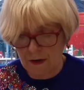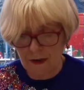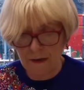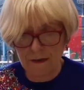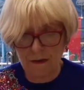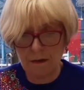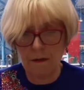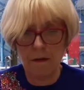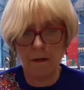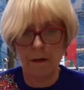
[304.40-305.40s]
a nicer
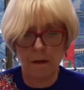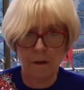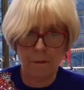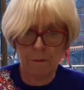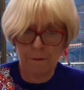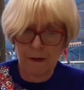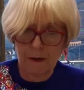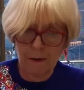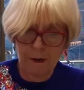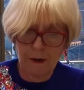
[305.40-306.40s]

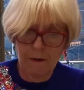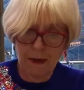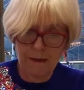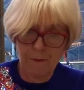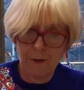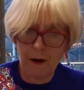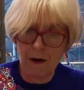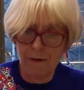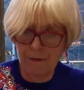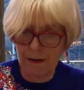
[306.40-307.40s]
bit coming out. That's
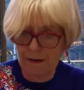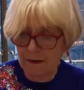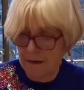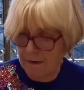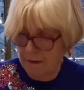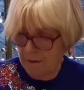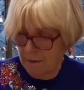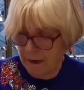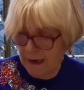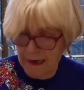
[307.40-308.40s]
perfect.
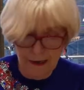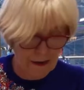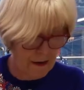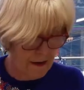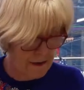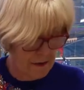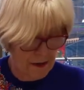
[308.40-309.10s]
Okay, so